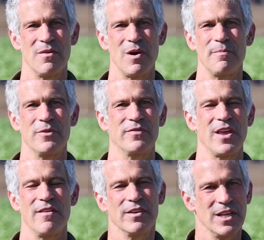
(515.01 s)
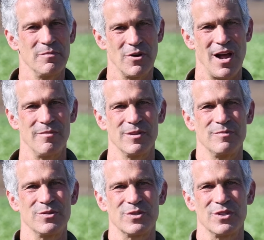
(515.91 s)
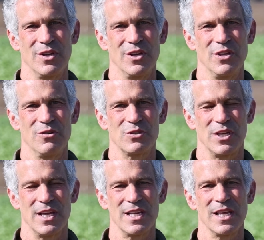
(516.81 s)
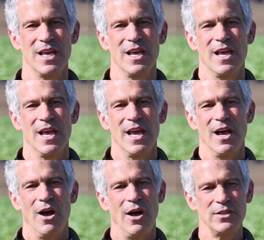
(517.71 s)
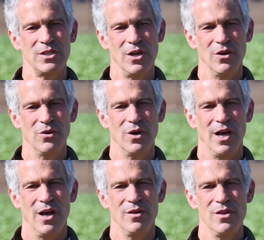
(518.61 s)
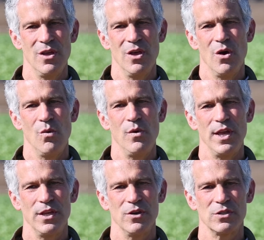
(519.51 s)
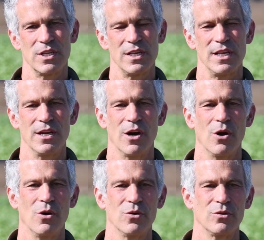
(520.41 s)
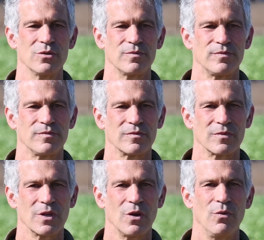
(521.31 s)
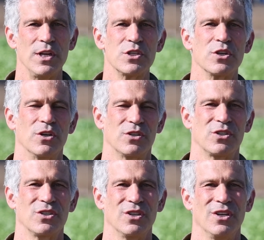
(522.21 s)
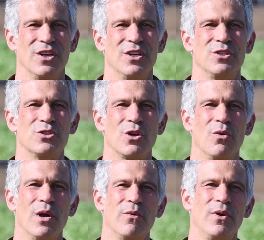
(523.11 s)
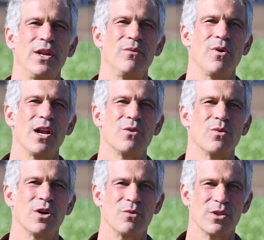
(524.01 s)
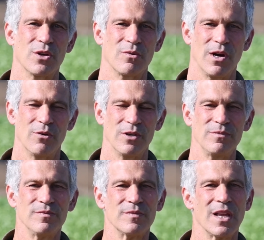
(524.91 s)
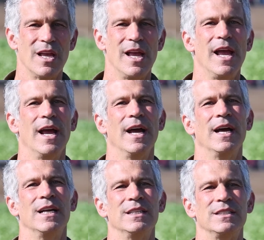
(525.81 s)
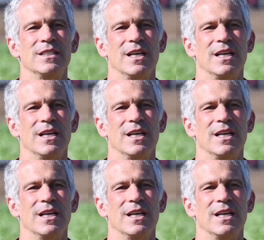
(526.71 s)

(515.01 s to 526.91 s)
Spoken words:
up if they have any problems using it. Also, we use it in our own research. So when we want to work with a grower and